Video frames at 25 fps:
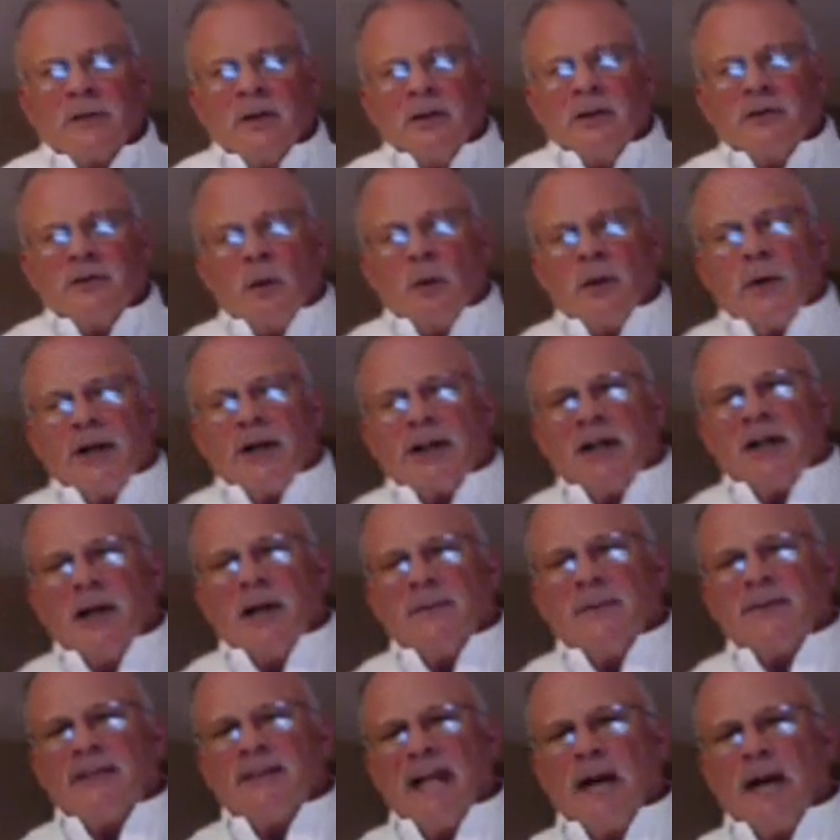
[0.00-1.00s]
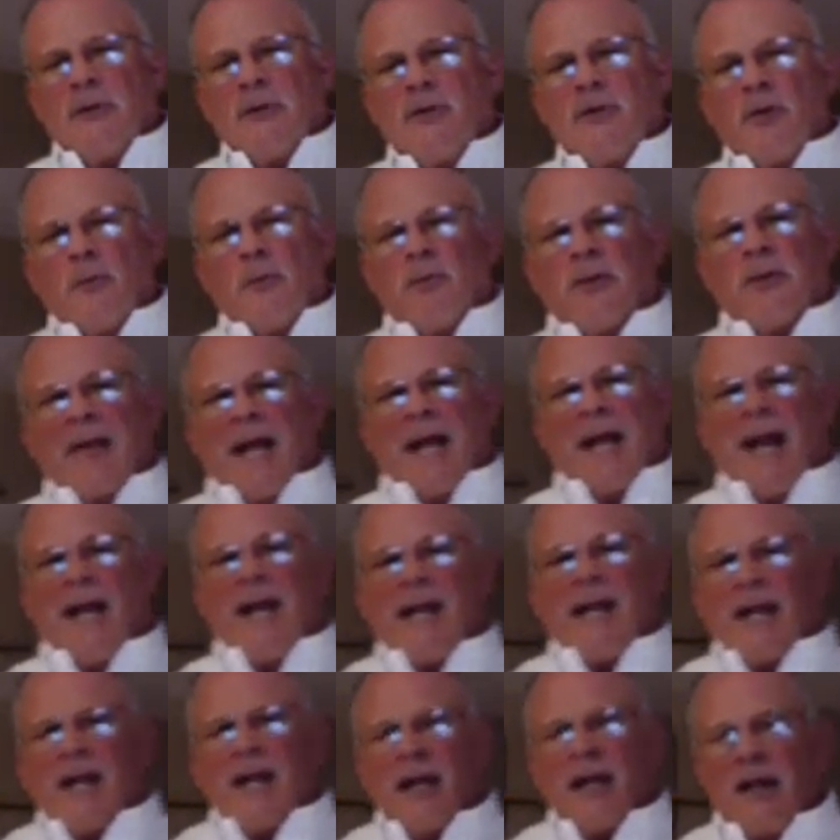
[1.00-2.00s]
So when it comes down to
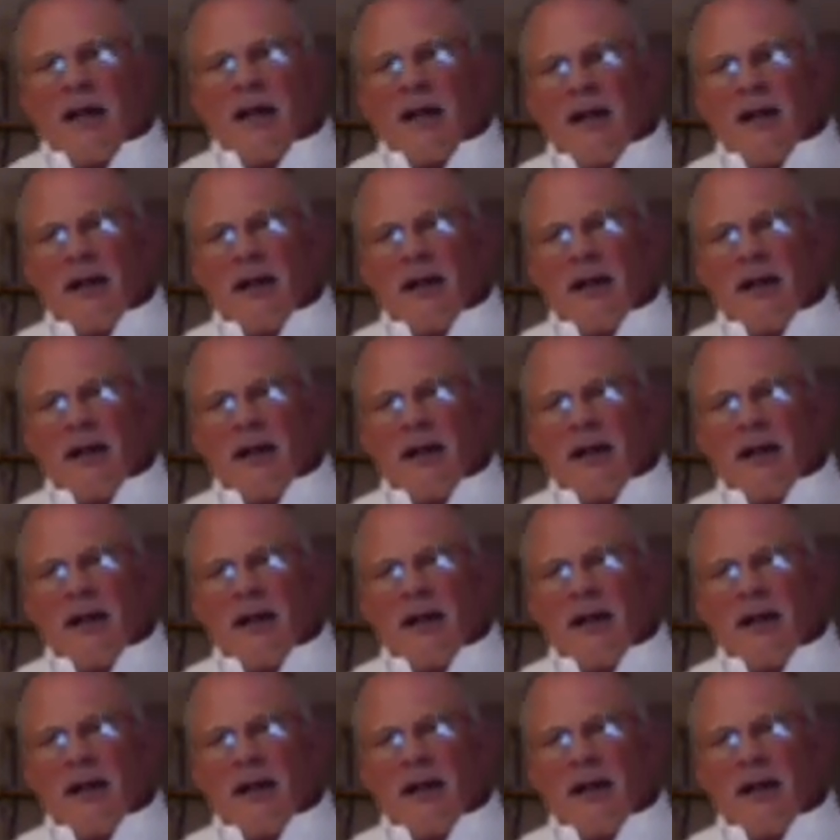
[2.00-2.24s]
planning,